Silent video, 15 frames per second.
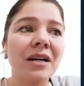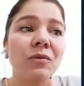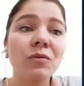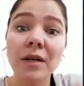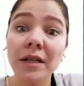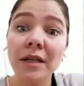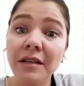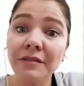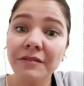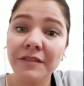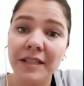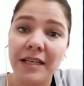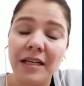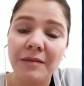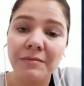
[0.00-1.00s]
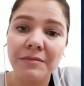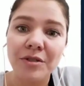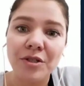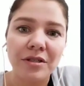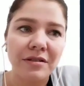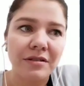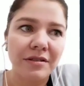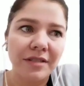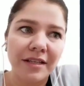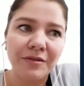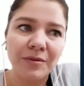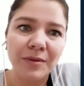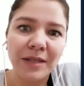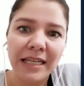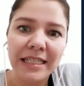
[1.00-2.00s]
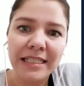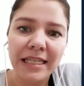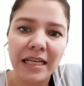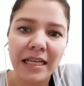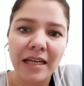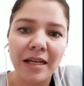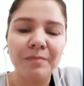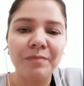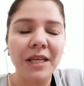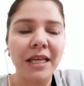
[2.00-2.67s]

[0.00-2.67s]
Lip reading: One of them, just to give you an idea,